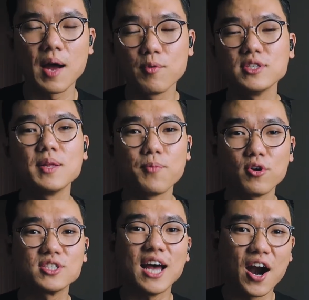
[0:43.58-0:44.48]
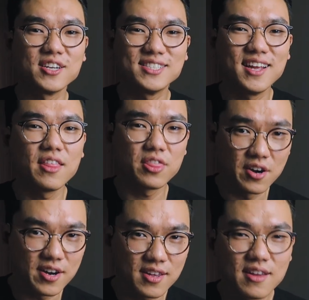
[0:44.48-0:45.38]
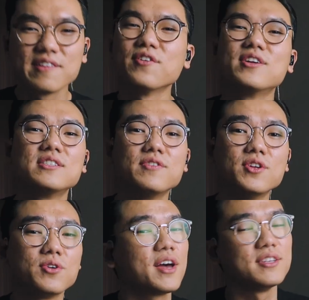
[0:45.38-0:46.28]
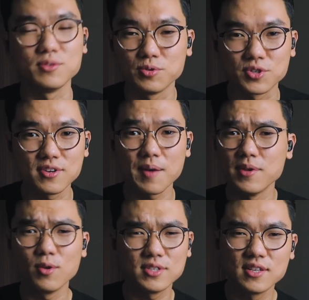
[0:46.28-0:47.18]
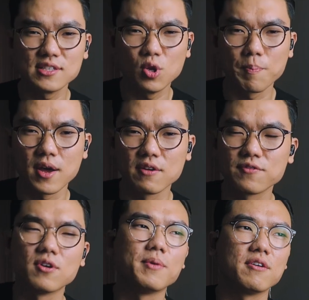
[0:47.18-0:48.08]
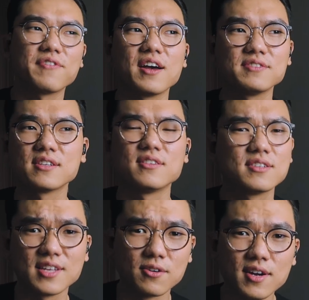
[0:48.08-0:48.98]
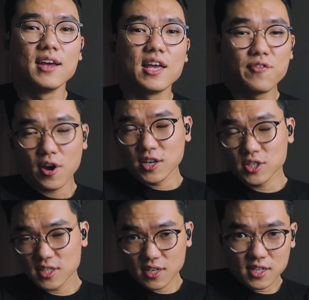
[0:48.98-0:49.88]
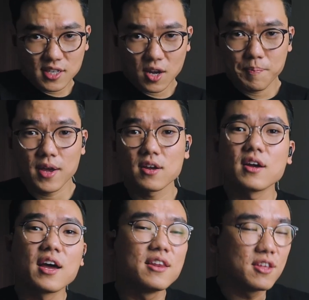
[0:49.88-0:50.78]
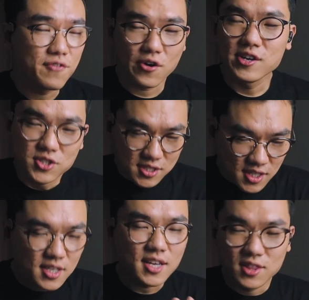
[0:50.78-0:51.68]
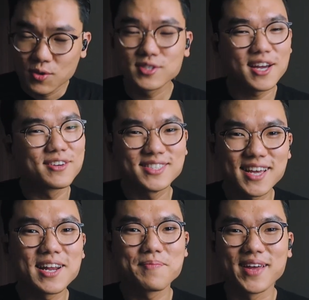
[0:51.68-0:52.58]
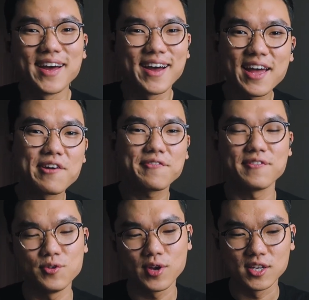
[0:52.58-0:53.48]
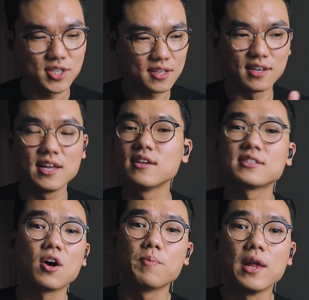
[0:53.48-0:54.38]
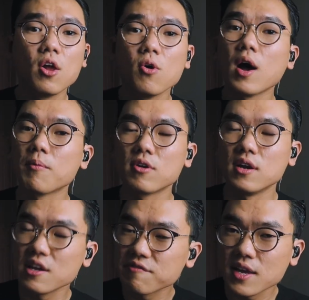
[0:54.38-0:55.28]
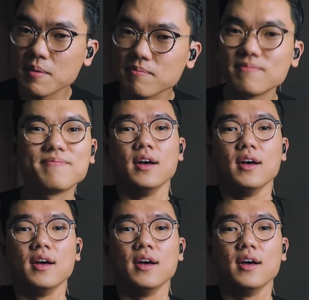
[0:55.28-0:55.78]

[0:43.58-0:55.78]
I'm using the Boss RC30 for this video as usual. I've been using this loop pedal for about 5-6 years now. If you're interested in this kind of pedal and if you're interested in those kind of setup that I have, you can check the links out below. I'm gonna leave them.